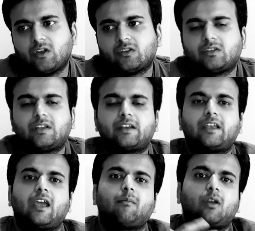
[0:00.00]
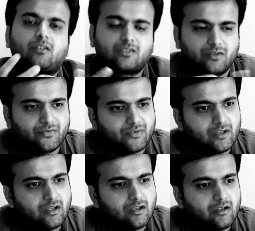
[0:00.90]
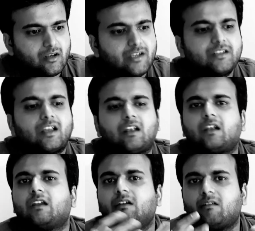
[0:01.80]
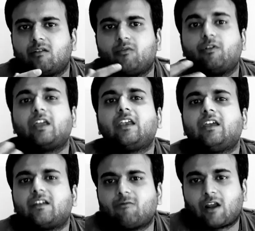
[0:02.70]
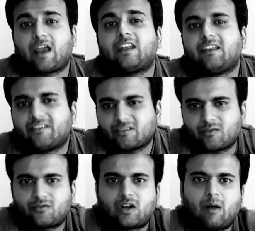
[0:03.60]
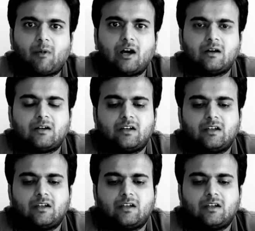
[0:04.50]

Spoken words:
So there came lots of regional varieties of drama.